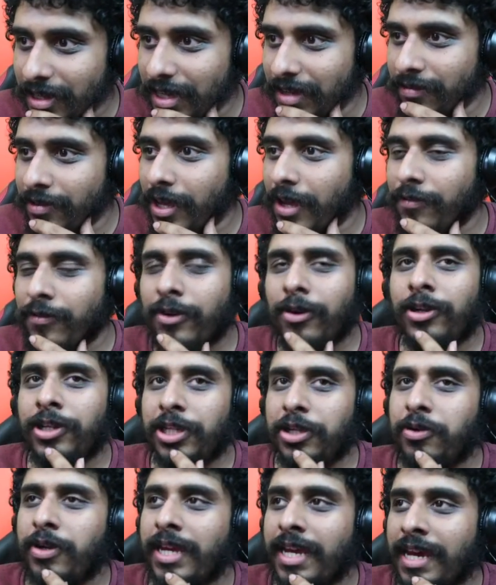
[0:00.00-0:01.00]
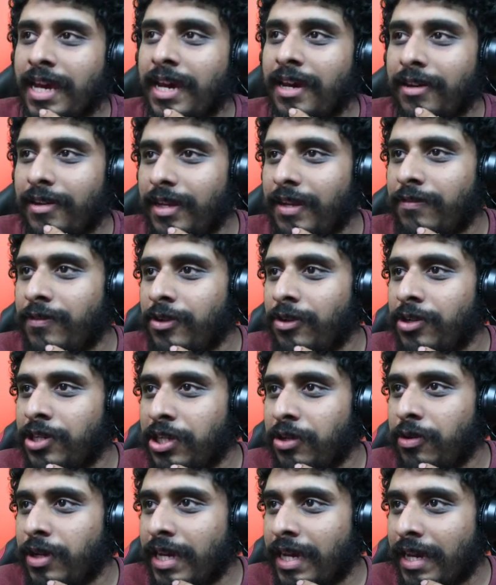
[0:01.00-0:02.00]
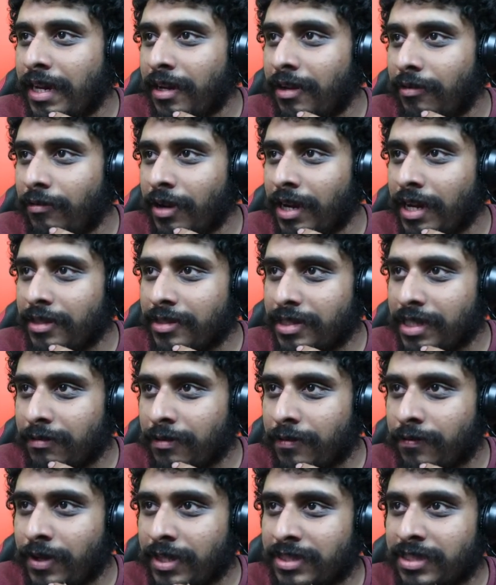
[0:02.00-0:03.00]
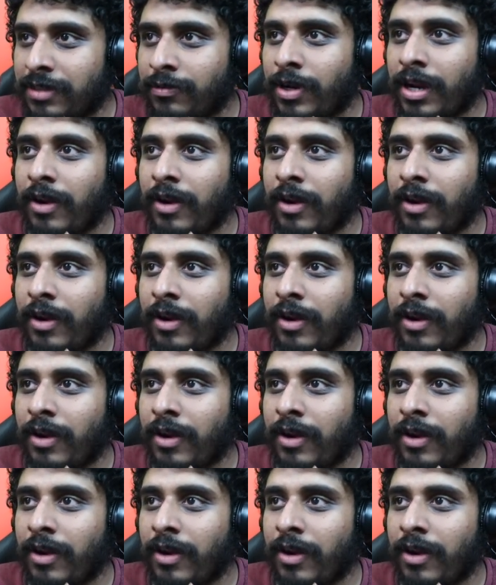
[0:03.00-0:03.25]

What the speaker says: If you're new here, right, there were fixture